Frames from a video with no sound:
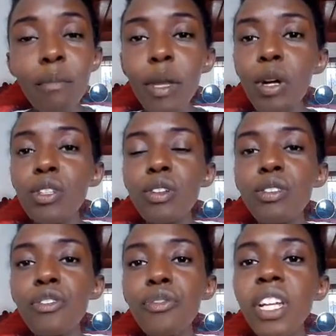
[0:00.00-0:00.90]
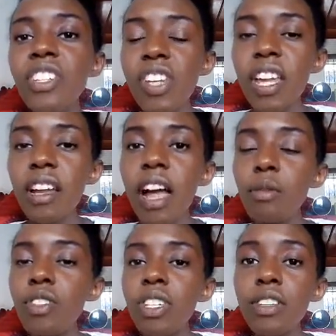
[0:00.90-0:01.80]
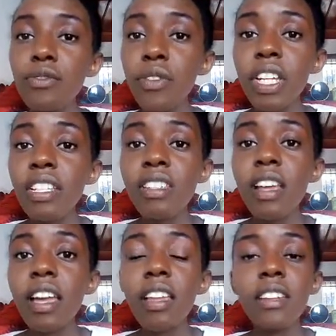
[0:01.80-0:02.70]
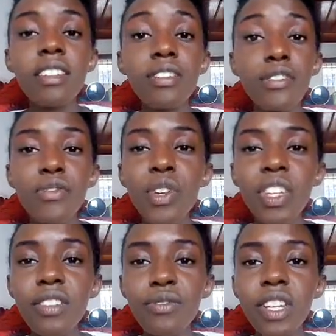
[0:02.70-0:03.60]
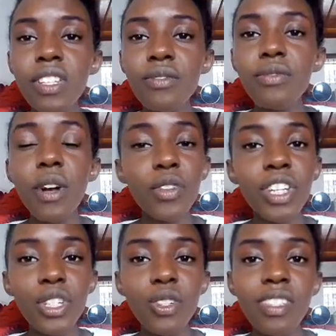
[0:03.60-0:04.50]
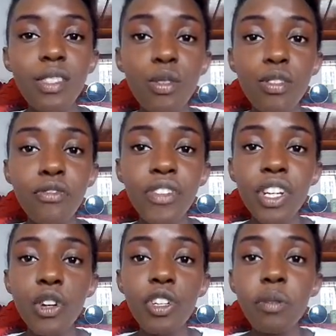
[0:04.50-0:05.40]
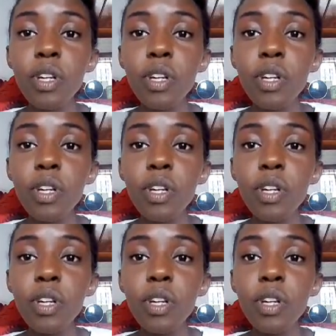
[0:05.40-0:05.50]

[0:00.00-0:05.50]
Because also filtering out different and reviewing different foundations is also very good,